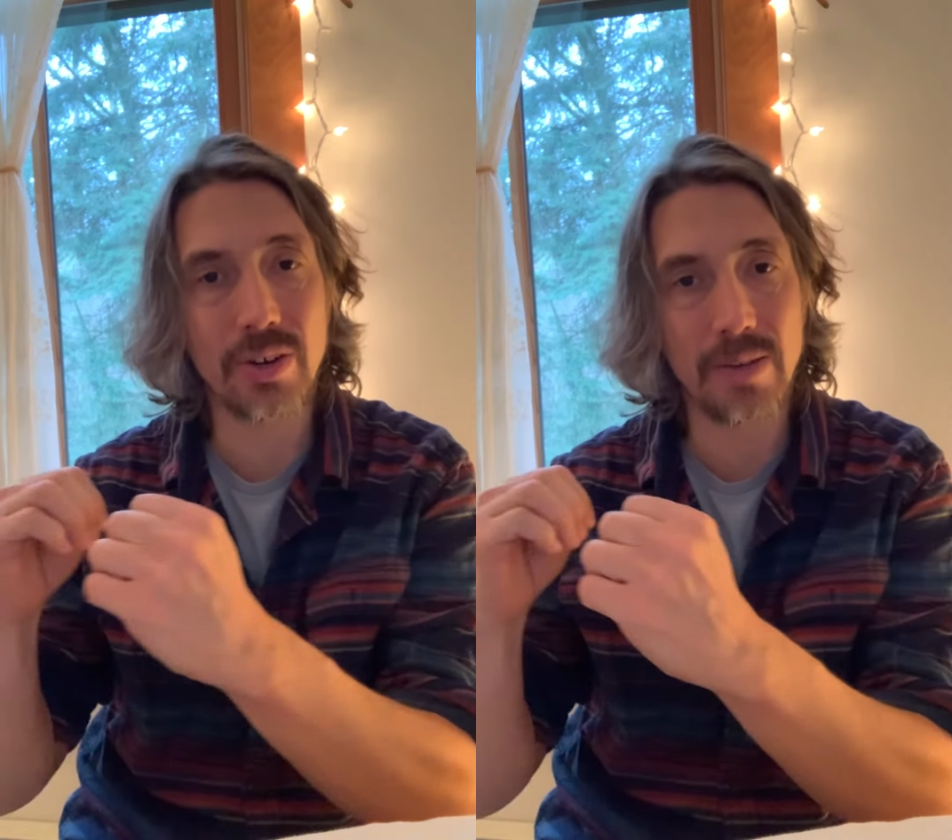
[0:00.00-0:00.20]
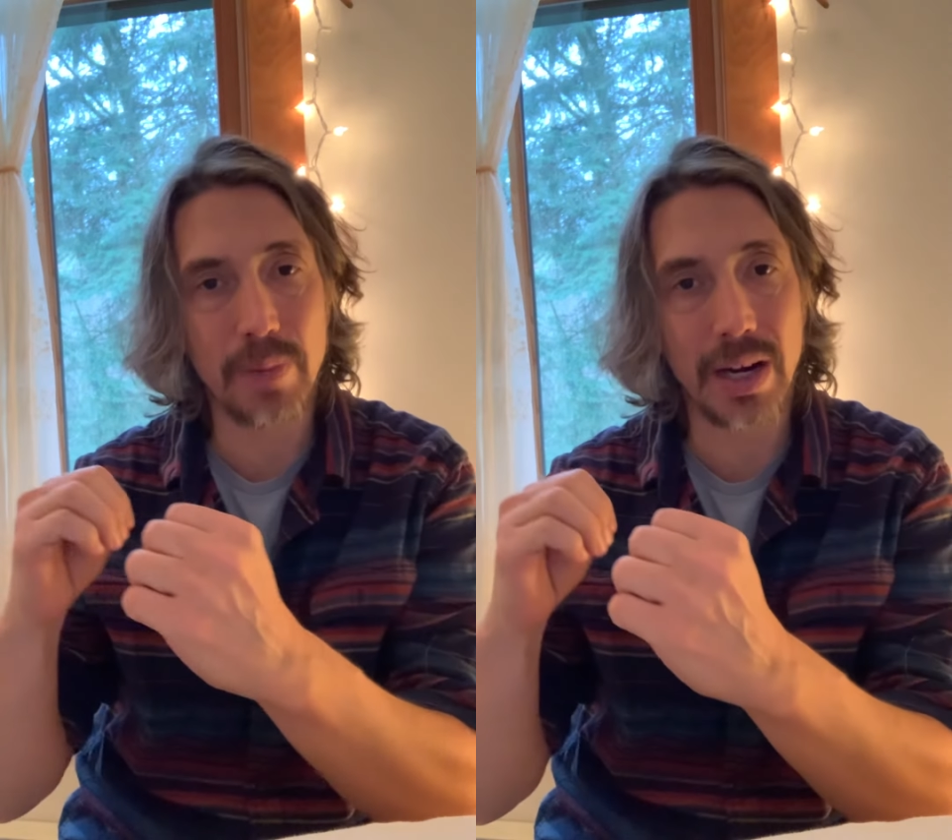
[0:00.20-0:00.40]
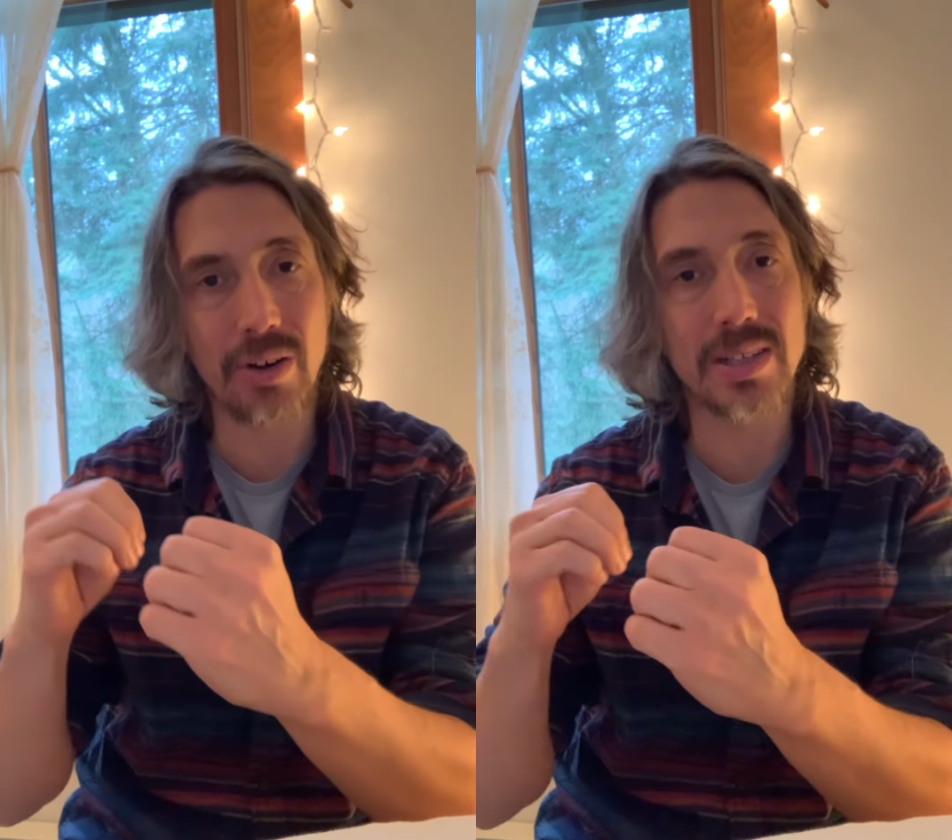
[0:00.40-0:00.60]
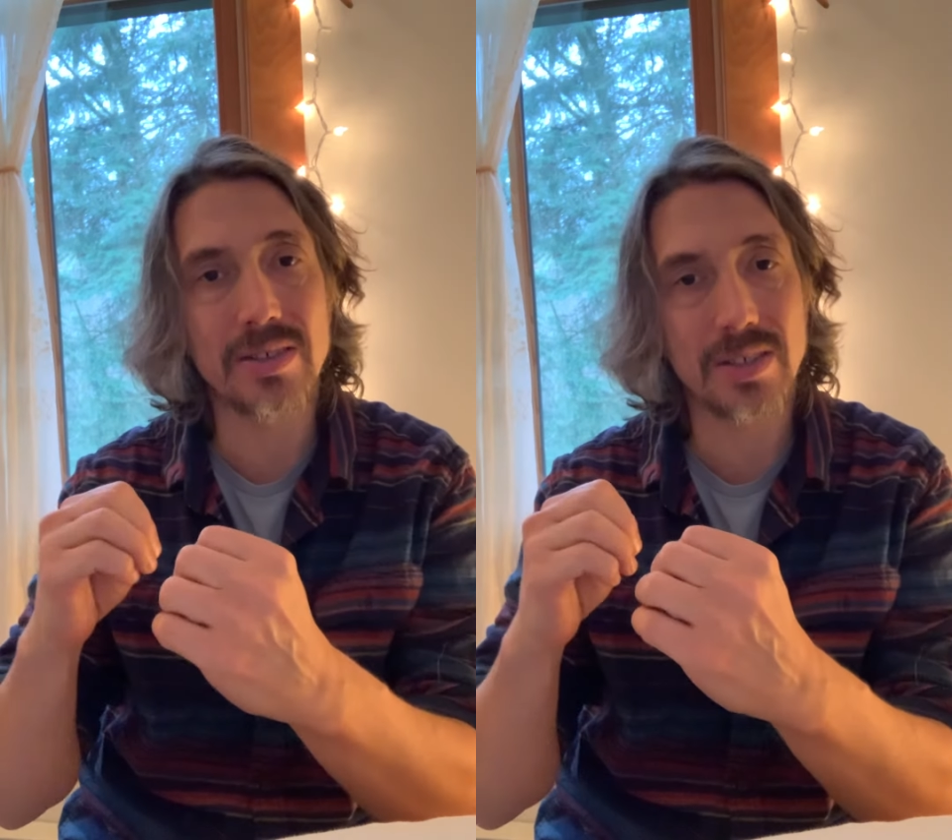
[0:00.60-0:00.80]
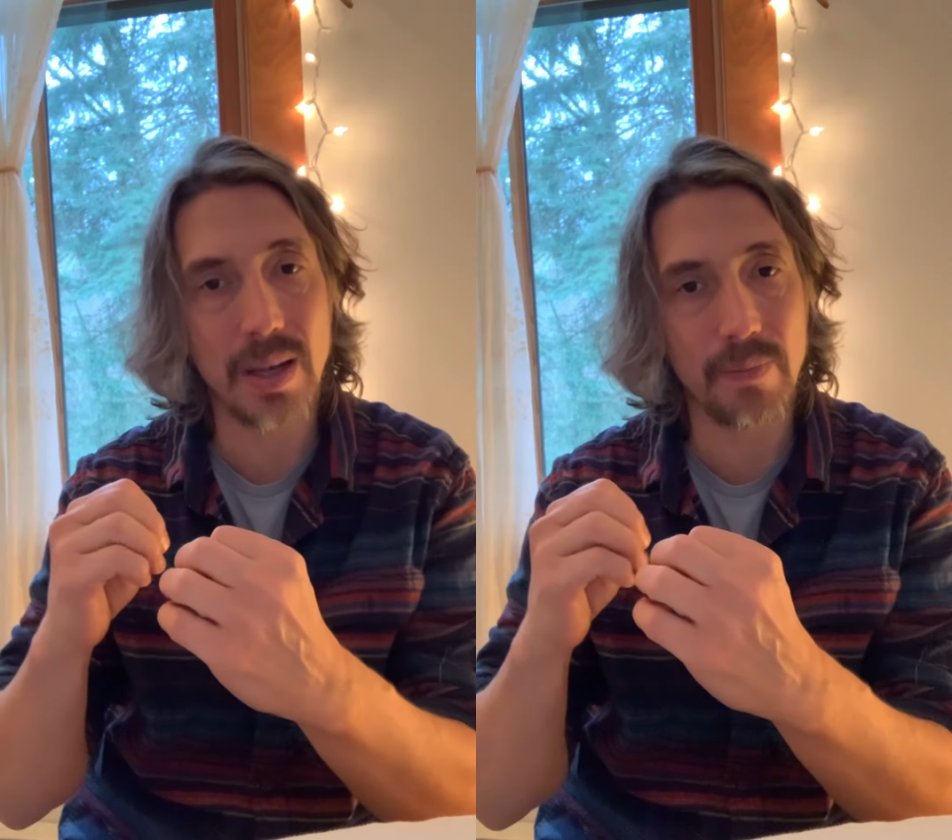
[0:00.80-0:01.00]
apparent
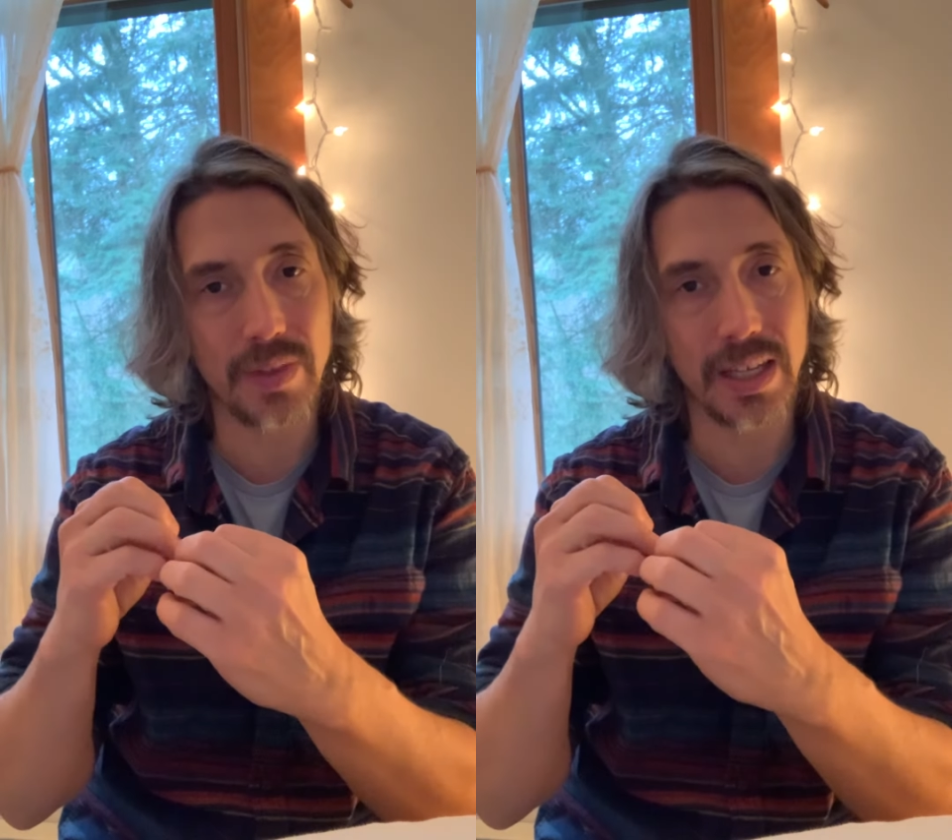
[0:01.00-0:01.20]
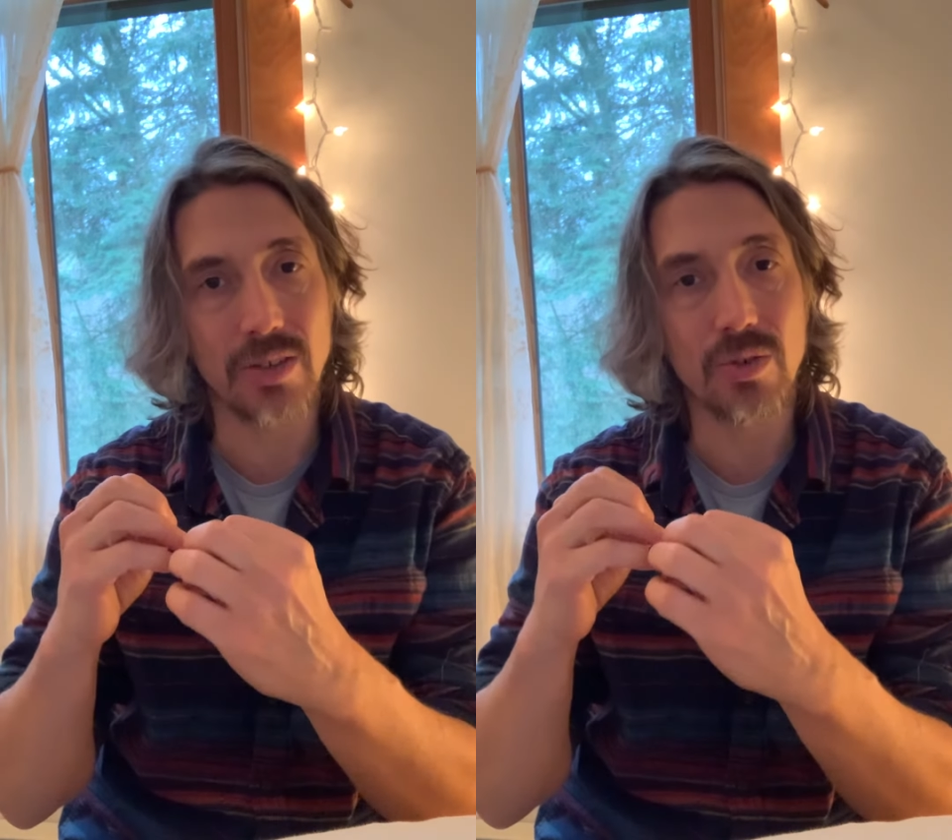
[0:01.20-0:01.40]
something